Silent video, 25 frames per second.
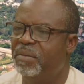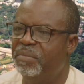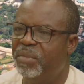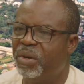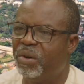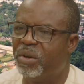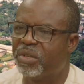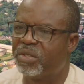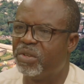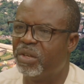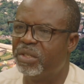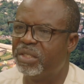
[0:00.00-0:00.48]

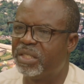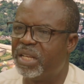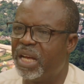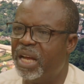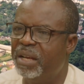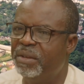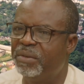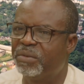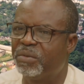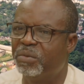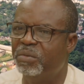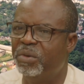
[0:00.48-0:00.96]
Because
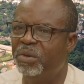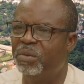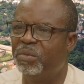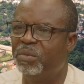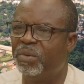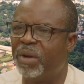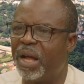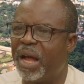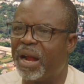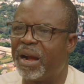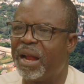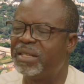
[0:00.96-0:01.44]
sometimes
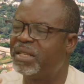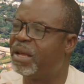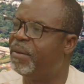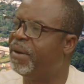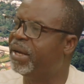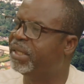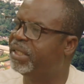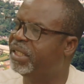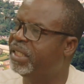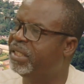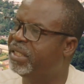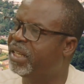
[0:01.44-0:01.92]
we harass
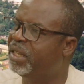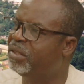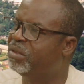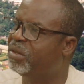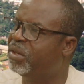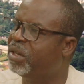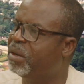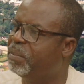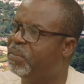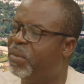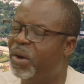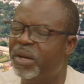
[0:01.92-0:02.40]
our children
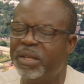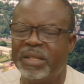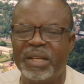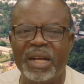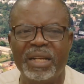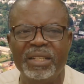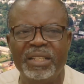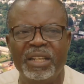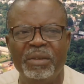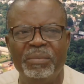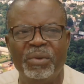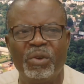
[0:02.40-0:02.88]
to the point
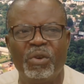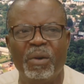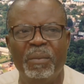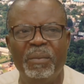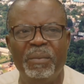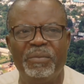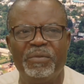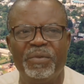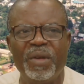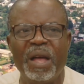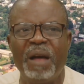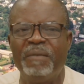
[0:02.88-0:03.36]
that they
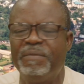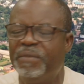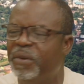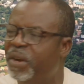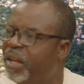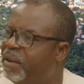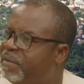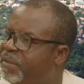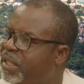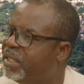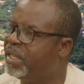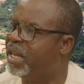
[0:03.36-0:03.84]
become
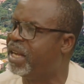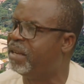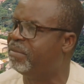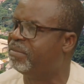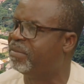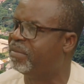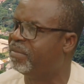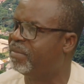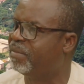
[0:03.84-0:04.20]
fearful every time.